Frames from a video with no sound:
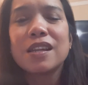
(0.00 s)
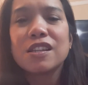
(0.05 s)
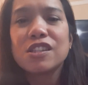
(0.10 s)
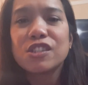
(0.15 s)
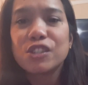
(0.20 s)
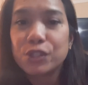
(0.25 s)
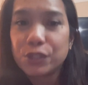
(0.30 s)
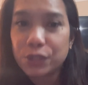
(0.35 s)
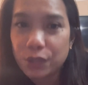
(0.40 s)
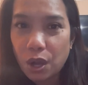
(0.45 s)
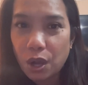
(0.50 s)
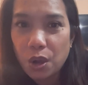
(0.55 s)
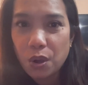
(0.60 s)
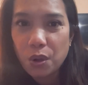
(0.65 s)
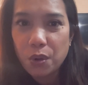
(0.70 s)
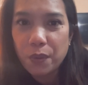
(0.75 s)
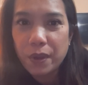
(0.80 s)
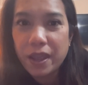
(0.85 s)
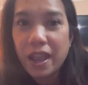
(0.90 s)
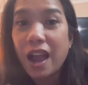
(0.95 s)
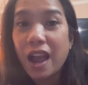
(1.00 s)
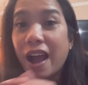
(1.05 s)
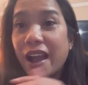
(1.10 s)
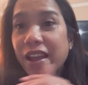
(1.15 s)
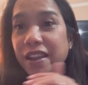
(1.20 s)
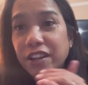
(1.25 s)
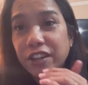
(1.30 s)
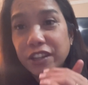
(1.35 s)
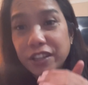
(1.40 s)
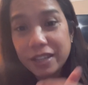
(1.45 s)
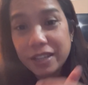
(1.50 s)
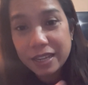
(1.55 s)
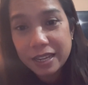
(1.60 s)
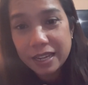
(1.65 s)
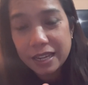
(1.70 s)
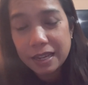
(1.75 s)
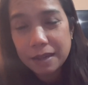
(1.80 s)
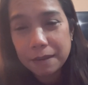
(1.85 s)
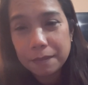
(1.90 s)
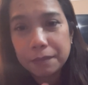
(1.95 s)
So we hired
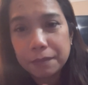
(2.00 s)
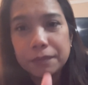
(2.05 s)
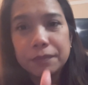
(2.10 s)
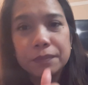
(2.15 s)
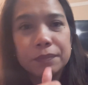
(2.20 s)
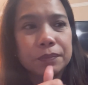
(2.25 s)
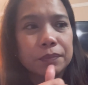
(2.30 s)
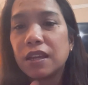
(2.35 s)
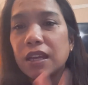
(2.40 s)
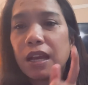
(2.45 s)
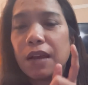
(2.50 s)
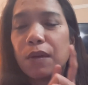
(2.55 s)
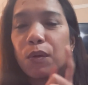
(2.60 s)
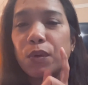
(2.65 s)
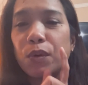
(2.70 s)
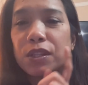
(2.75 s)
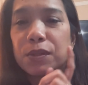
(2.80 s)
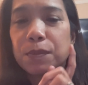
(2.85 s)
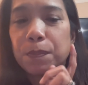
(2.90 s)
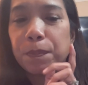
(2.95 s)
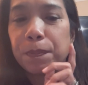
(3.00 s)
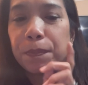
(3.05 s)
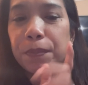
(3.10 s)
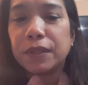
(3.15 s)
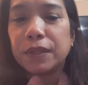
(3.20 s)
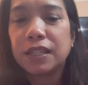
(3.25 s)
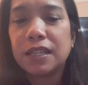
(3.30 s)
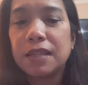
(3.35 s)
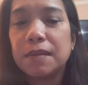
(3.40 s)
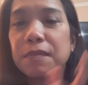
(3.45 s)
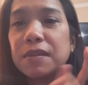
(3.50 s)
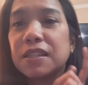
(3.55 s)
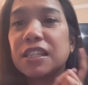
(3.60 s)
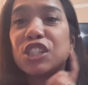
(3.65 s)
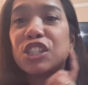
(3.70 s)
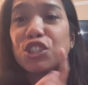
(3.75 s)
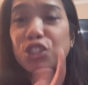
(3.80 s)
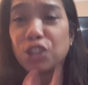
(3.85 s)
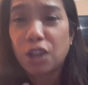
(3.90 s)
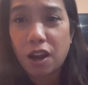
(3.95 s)
him. We put him
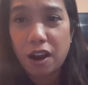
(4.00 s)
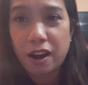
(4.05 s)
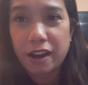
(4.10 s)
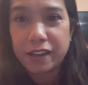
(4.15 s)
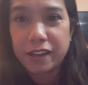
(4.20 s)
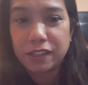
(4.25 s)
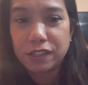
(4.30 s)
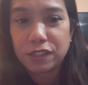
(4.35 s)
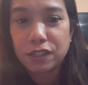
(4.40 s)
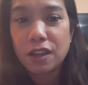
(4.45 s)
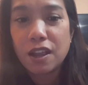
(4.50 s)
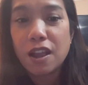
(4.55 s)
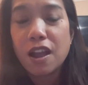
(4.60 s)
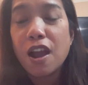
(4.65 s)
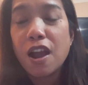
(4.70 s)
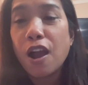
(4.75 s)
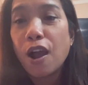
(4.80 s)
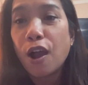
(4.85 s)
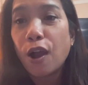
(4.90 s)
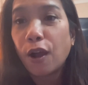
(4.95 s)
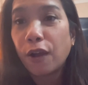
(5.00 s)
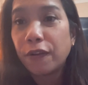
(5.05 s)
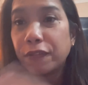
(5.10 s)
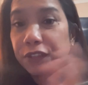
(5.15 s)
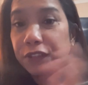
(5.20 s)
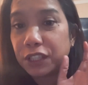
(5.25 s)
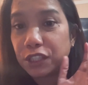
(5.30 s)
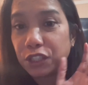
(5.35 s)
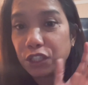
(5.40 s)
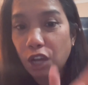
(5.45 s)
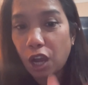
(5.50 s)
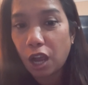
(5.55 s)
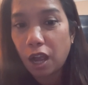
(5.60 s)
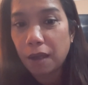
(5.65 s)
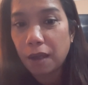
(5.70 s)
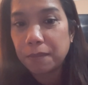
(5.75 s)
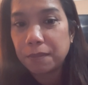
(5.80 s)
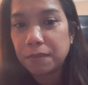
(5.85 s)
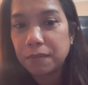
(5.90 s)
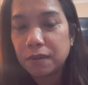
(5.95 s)
in charge of the
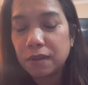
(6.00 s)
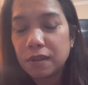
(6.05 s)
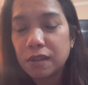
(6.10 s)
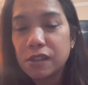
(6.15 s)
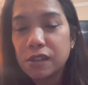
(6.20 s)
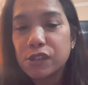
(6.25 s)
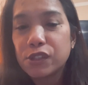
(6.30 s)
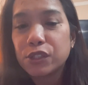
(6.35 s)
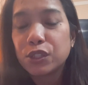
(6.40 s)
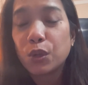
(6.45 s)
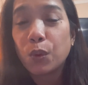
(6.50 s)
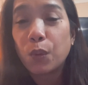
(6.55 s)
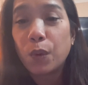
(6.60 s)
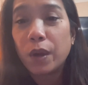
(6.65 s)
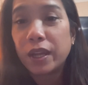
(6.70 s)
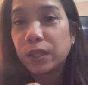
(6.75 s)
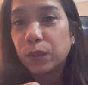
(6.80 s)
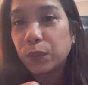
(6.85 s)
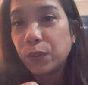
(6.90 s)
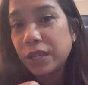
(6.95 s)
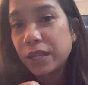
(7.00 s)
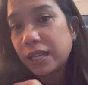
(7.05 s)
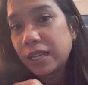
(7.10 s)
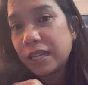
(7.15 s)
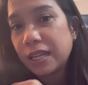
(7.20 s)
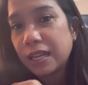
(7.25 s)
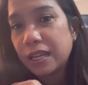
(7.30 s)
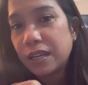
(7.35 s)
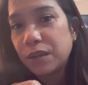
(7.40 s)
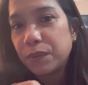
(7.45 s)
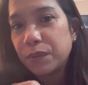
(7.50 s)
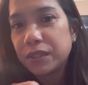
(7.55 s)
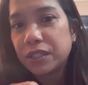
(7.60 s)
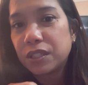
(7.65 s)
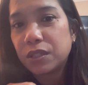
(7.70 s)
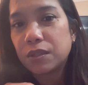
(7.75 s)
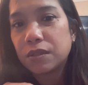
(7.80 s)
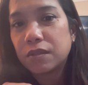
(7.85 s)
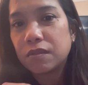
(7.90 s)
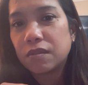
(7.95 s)
job. So what we did
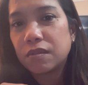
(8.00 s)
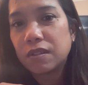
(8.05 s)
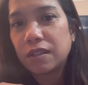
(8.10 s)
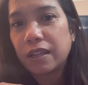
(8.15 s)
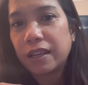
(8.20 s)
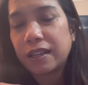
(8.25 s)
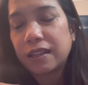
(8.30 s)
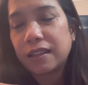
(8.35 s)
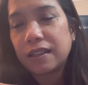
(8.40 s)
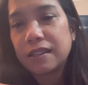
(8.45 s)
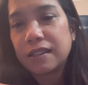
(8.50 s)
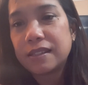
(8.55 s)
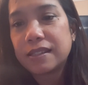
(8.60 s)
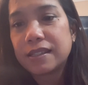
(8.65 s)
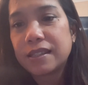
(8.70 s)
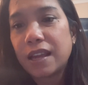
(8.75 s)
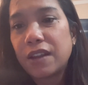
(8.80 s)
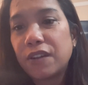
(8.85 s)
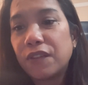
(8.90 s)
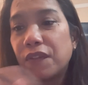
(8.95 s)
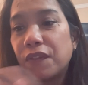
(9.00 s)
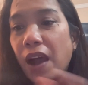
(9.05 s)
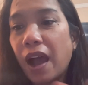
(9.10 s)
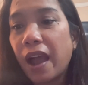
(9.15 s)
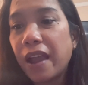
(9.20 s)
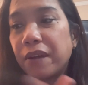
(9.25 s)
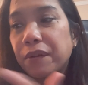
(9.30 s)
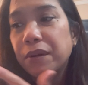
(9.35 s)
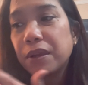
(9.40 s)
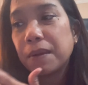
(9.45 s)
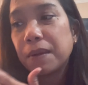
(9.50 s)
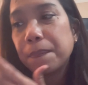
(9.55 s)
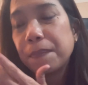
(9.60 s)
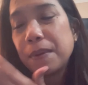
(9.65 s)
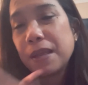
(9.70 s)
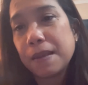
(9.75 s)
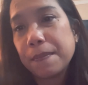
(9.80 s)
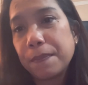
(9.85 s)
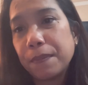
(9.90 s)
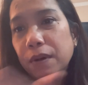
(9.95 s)
was, like, instead of hiring
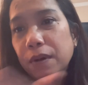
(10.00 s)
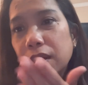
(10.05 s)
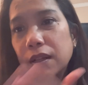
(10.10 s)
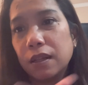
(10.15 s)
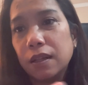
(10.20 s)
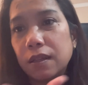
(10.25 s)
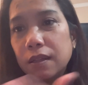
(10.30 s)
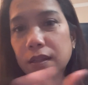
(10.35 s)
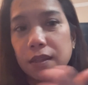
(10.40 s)
people